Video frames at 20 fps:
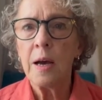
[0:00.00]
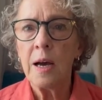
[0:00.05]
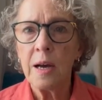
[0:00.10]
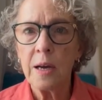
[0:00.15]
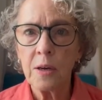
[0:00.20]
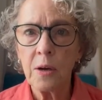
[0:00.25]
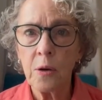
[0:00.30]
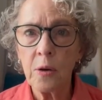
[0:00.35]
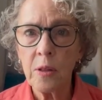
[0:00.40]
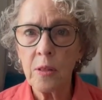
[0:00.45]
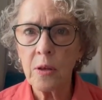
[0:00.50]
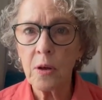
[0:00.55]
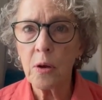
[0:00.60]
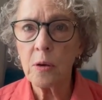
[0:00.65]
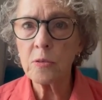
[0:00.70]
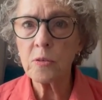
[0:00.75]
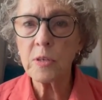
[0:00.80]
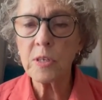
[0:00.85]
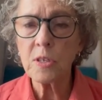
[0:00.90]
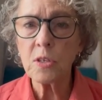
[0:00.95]
go to the
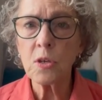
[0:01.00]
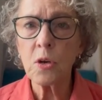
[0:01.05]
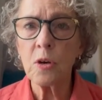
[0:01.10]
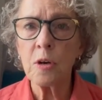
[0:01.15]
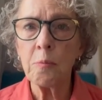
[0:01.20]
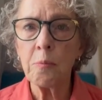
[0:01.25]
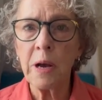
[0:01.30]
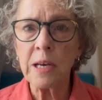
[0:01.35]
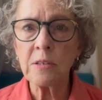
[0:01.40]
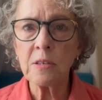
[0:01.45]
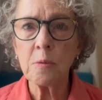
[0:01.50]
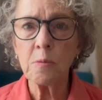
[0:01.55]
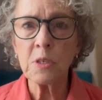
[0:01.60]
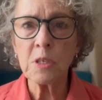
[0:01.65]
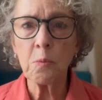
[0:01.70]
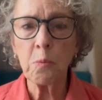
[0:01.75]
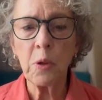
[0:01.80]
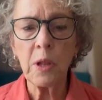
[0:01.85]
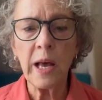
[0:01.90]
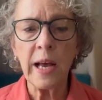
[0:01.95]
grocery store and buy some
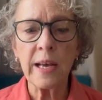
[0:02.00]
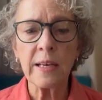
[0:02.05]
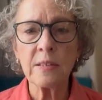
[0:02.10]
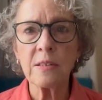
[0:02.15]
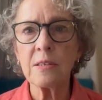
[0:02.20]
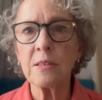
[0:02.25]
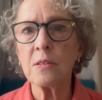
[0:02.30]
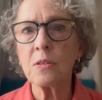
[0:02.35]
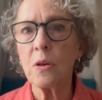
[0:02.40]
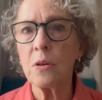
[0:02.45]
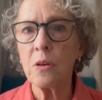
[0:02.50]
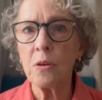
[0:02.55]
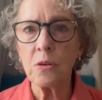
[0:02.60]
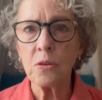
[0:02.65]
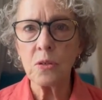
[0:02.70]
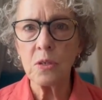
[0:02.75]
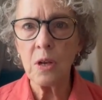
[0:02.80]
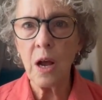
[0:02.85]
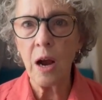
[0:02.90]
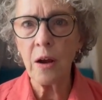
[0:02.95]
supplies so
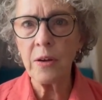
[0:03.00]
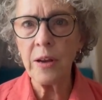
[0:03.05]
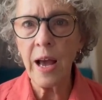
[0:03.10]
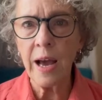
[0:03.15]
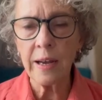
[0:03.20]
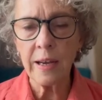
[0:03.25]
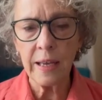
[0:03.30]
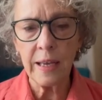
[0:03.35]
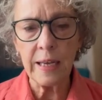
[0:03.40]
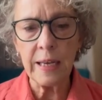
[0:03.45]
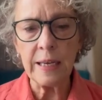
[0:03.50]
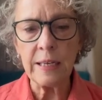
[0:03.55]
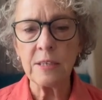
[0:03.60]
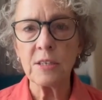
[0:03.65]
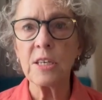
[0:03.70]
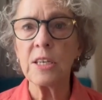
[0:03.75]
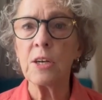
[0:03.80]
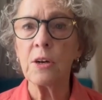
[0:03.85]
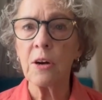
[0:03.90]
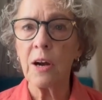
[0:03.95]
you are not eating
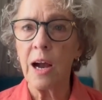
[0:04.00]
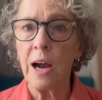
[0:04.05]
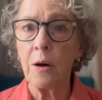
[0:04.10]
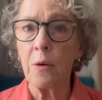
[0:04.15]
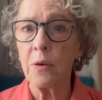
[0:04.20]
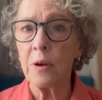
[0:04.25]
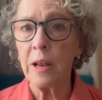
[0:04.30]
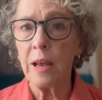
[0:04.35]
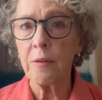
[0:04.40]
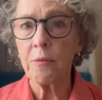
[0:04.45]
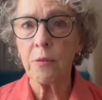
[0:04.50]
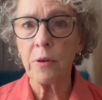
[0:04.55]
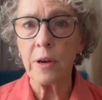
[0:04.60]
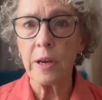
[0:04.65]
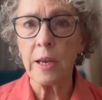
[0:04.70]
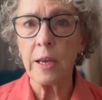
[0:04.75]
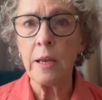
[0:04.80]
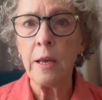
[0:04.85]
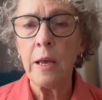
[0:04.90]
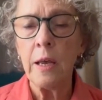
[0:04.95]
dinner out
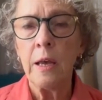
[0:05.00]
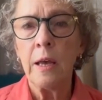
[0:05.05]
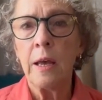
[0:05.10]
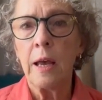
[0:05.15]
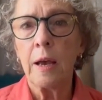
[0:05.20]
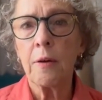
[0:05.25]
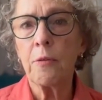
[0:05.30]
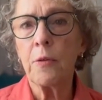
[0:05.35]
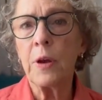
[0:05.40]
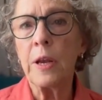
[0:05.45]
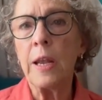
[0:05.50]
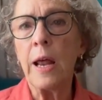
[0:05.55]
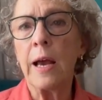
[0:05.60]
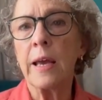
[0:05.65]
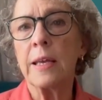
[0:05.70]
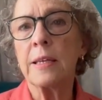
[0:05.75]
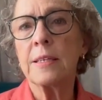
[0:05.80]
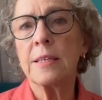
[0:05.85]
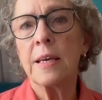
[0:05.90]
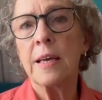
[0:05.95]
every
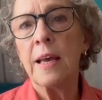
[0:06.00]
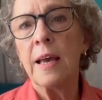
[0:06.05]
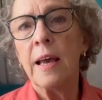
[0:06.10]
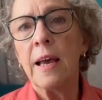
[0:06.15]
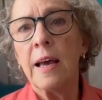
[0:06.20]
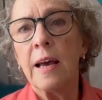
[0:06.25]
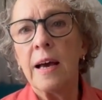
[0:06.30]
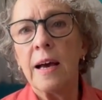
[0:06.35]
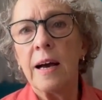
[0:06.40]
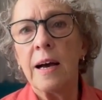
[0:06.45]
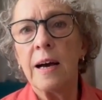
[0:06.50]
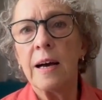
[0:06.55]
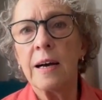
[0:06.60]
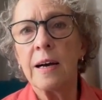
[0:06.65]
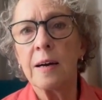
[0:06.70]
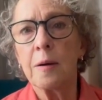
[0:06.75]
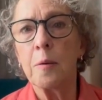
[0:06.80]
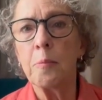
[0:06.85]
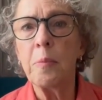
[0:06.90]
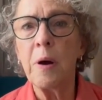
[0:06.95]
night.
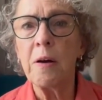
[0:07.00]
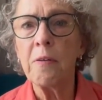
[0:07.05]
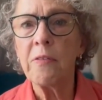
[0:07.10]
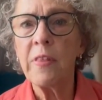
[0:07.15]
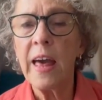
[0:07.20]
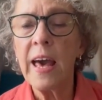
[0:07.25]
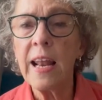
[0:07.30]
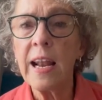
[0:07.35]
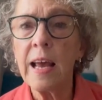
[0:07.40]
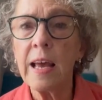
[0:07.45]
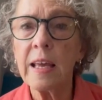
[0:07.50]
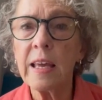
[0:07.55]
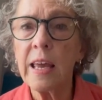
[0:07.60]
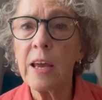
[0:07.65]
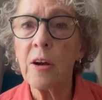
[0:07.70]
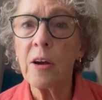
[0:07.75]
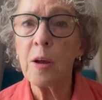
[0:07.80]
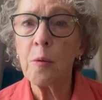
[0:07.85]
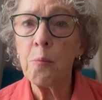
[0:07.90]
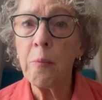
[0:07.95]
Above that, I
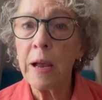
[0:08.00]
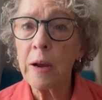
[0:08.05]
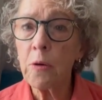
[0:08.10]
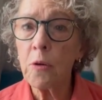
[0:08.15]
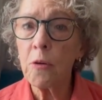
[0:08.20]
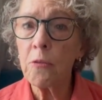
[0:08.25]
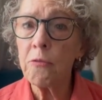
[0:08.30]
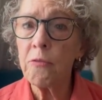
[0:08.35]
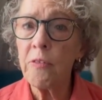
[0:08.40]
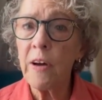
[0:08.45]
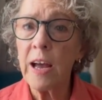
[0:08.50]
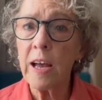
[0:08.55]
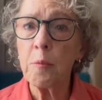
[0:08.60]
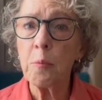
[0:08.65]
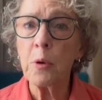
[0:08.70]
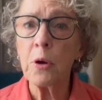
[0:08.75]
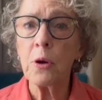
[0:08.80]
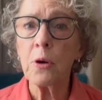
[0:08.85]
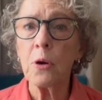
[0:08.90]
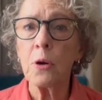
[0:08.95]
carry a
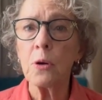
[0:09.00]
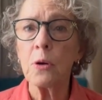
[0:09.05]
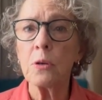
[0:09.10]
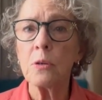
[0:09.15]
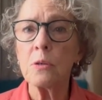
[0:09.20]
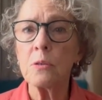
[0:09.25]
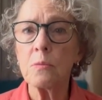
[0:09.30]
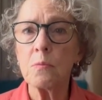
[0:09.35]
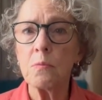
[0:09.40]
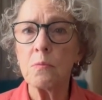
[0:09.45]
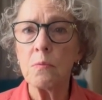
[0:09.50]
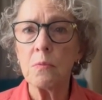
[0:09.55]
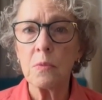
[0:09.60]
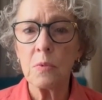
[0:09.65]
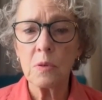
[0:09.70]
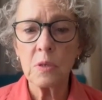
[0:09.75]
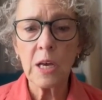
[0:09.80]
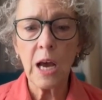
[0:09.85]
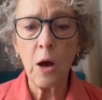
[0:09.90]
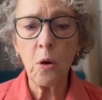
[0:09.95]
microfiber
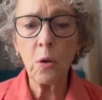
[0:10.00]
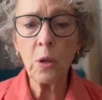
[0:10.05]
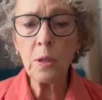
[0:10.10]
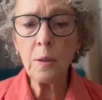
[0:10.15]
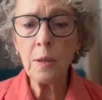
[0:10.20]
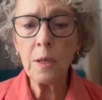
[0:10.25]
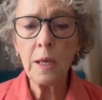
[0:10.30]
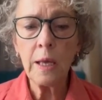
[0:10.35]
towel,